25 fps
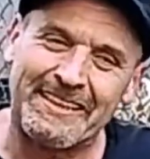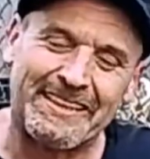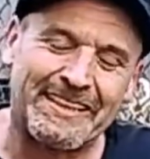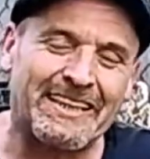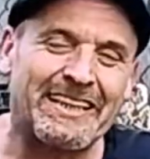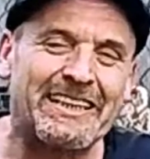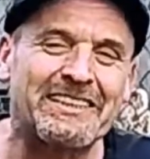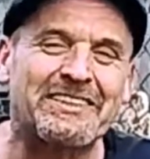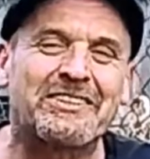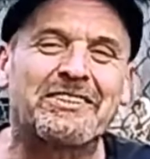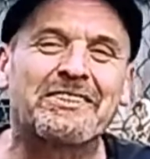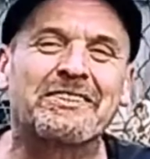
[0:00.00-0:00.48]

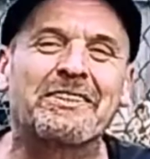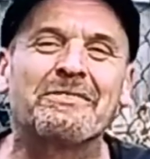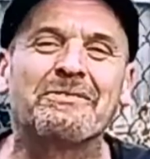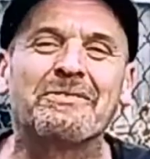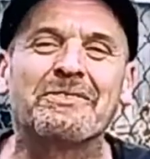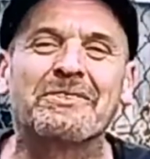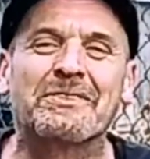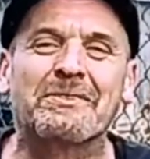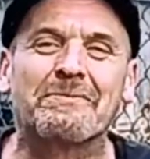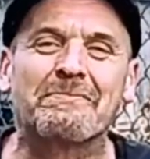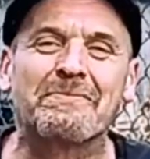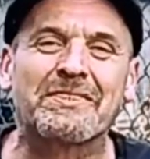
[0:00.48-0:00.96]
let's sow
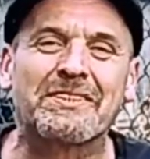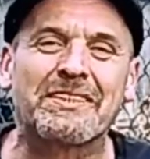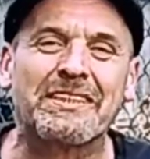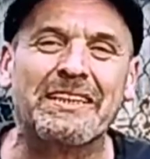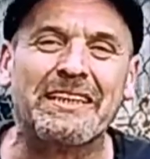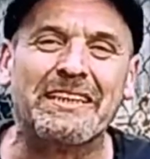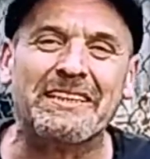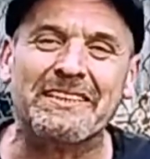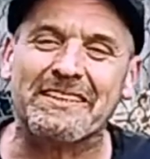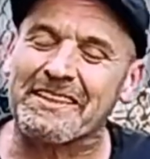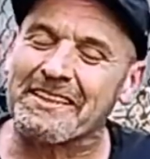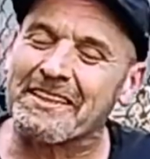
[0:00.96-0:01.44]
some
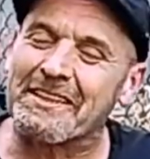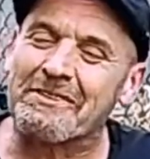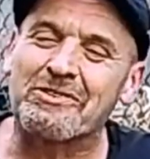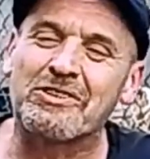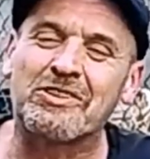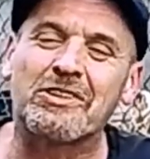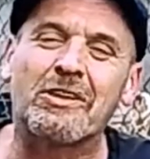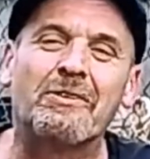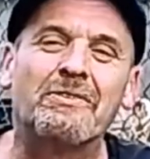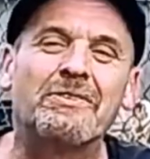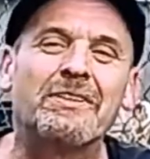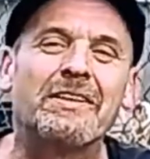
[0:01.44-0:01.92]
seeds, and I'll
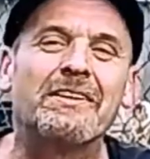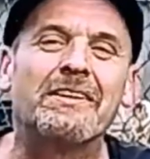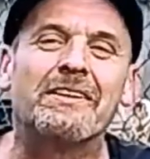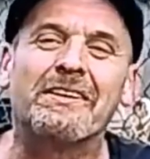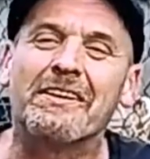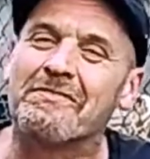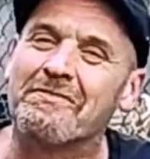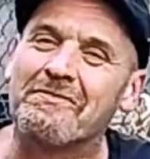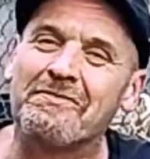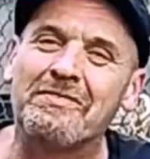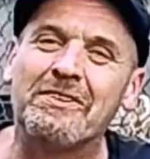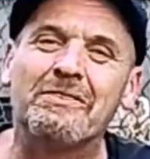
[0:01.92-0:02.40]
show you
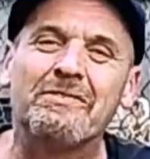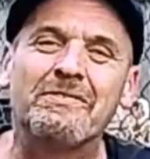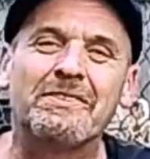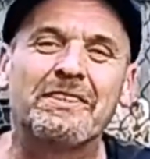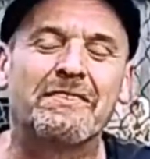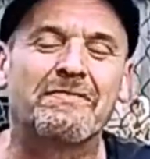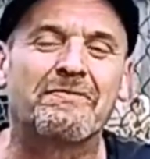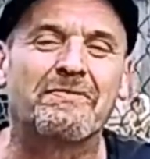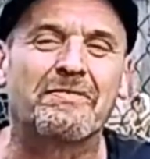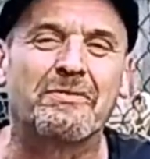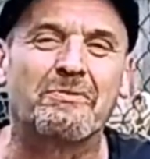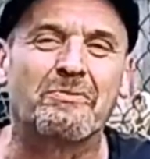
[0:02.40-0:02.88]
a few
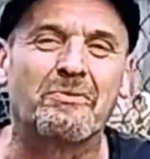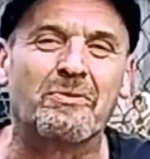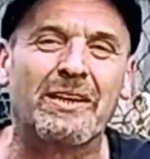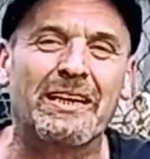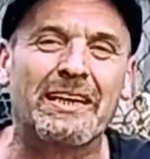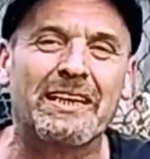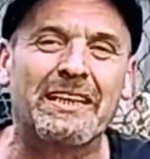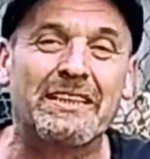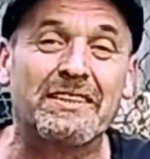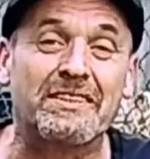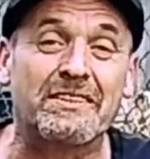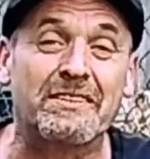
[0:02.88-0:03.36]
different
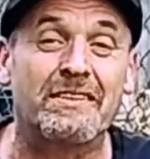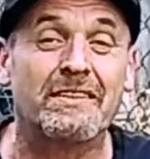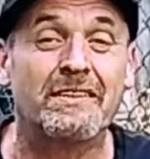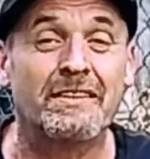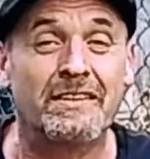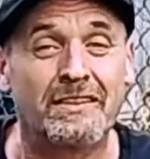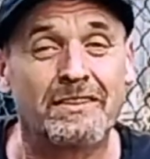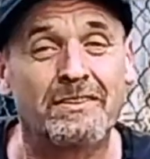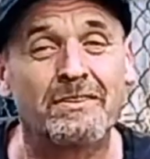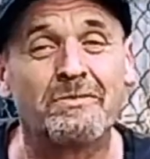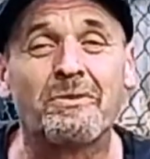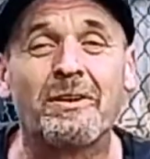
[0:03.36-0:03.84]
ways
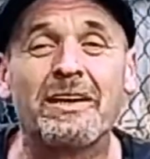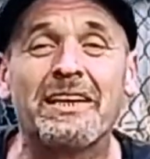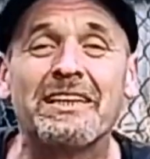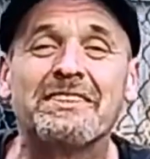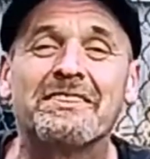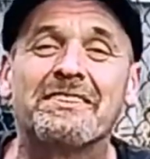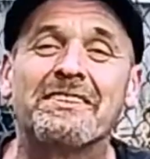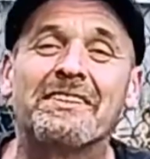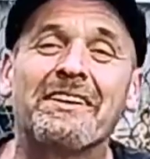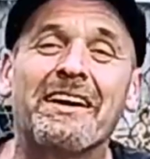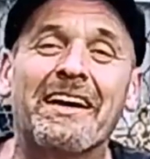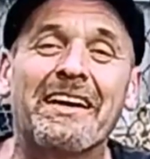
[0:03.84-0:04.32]
and the ways
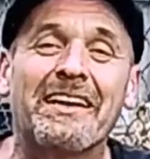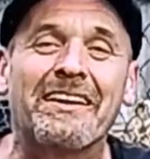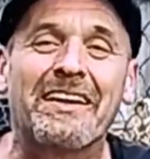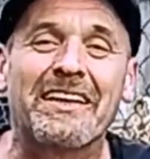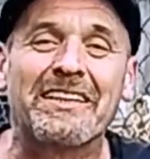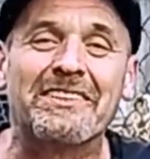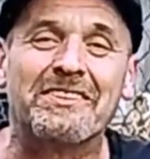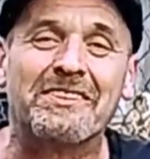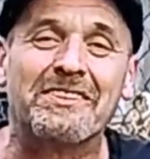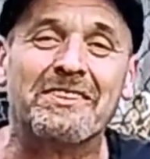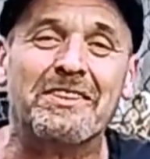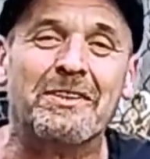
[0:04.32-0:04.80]
that I
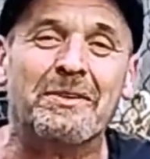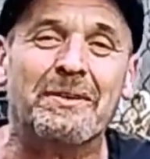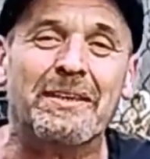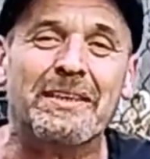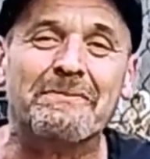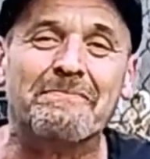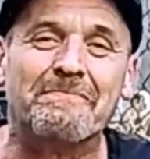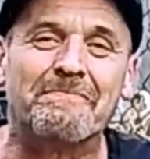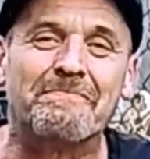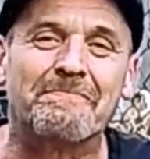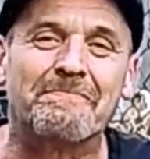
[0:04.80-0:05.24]
like to do it.